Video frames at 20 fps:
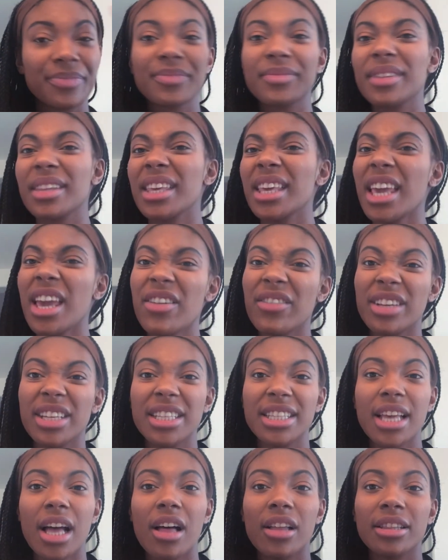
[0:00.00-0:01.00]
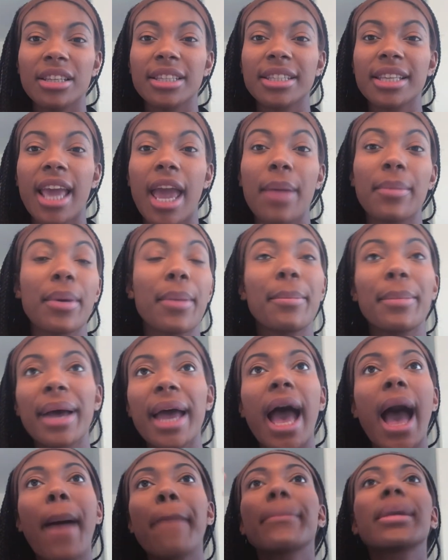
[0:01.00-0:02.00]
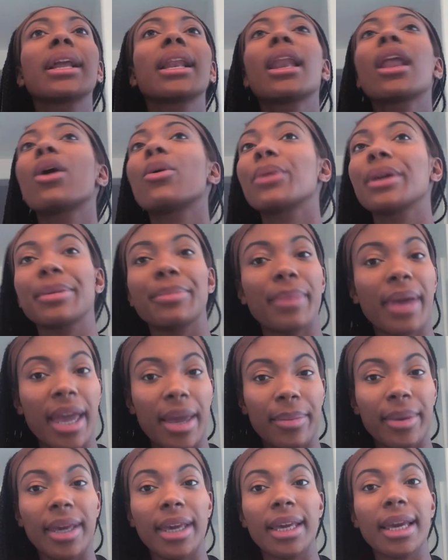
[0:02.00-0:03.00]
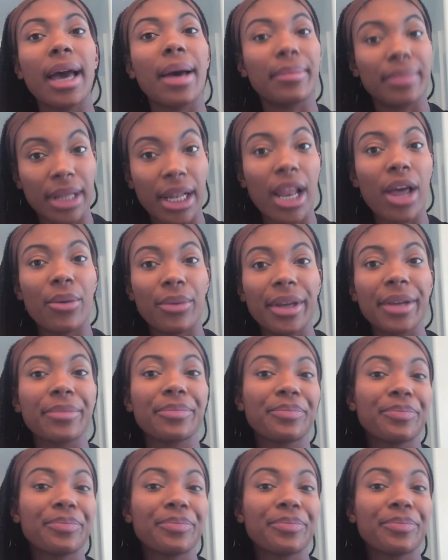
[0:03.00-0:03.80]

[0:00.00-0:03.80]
You can't really tell on this camera, but I'm glowing, baby. I'm glowing.